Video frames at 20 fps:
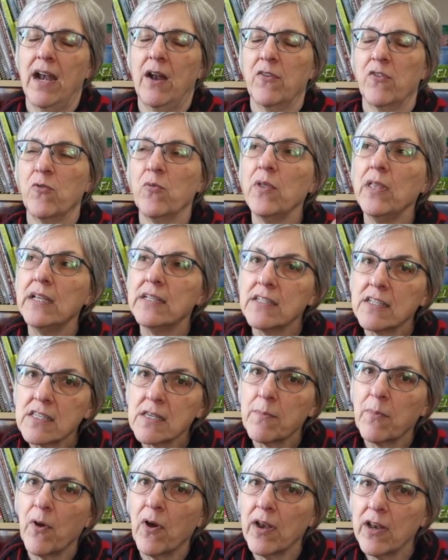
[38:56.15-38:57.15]
And I was really
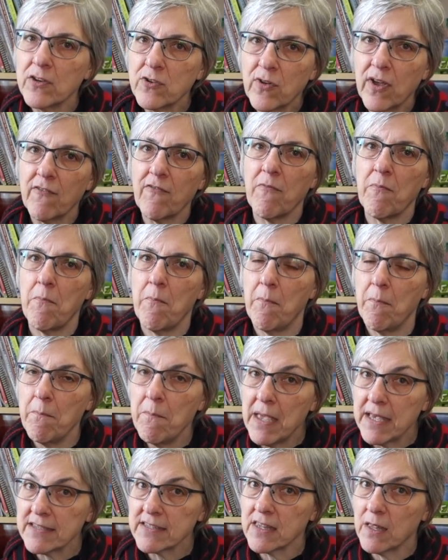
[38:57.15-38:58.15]
disappointed to have
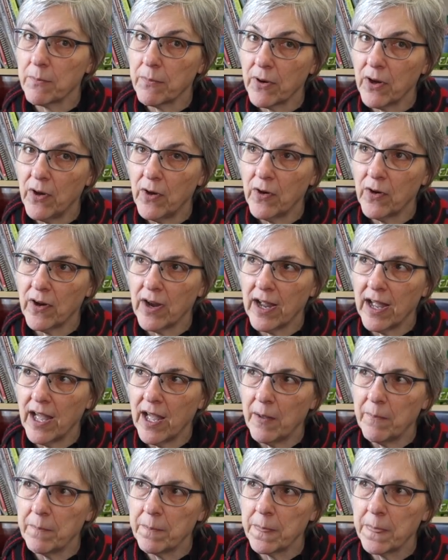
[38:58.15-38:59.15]
missed the
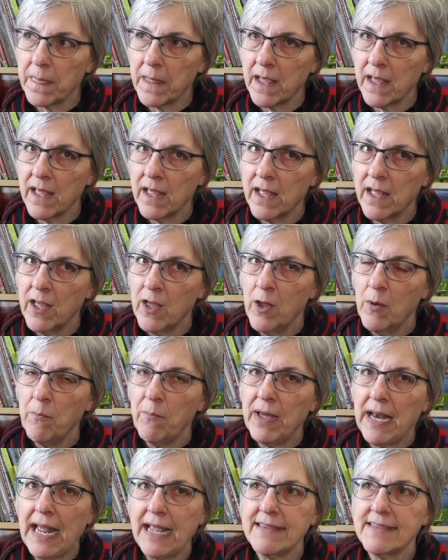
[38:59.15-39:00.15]
program.
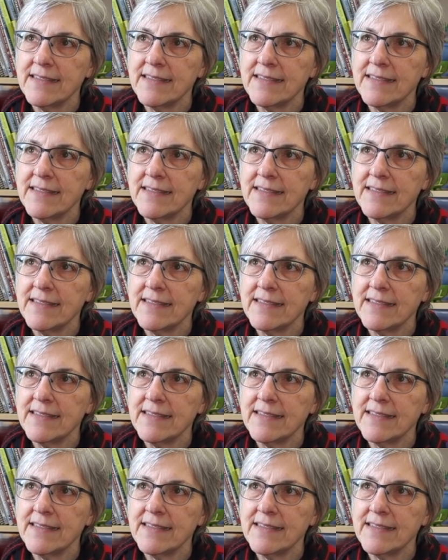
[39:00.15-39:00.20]
But